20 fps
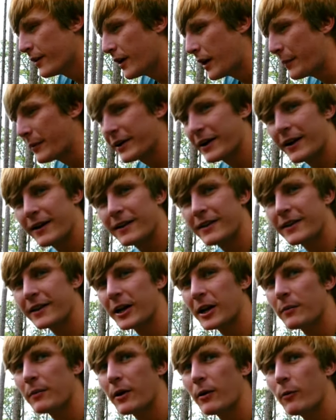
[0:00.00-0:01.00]
I've been kind of
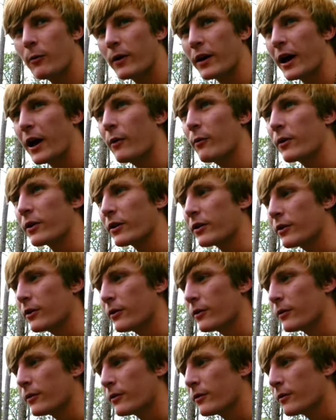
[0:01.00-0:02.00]
thinking about what I want to
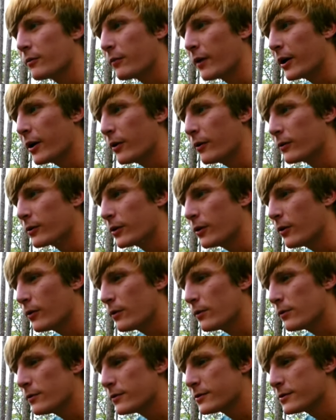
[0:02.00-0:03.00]
do, my own
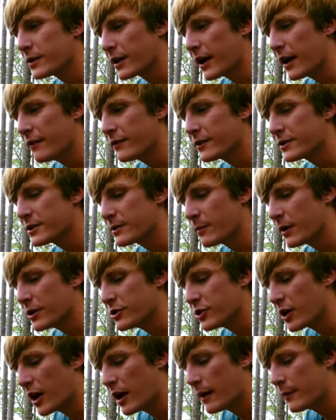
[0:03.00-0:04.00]
goals, and obviously my
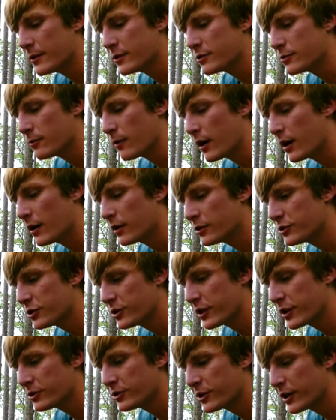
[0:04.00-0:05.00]
job is
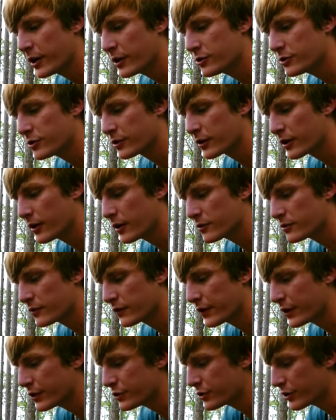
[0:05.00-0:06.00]
zoology, education, and
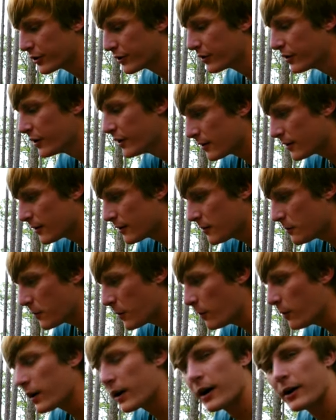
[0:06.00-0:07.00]
conservation.
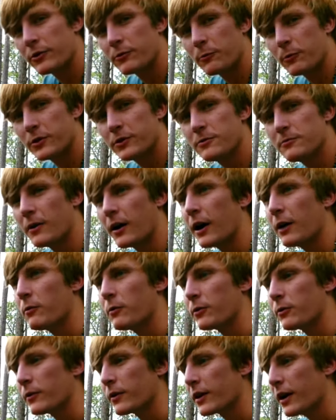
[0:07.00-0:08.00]
But what do I
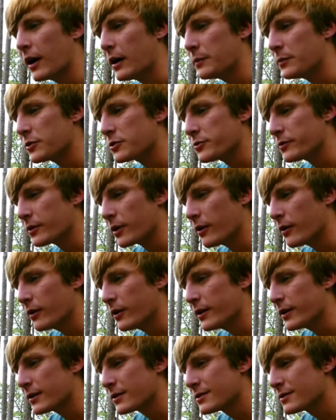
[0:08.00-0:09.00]
want to accomplish with all
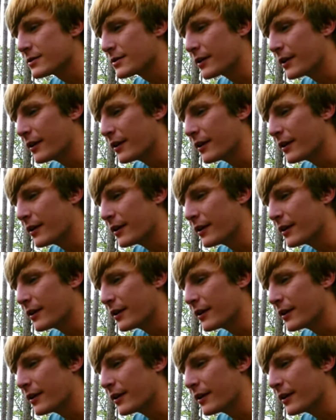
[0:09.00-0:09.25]
this?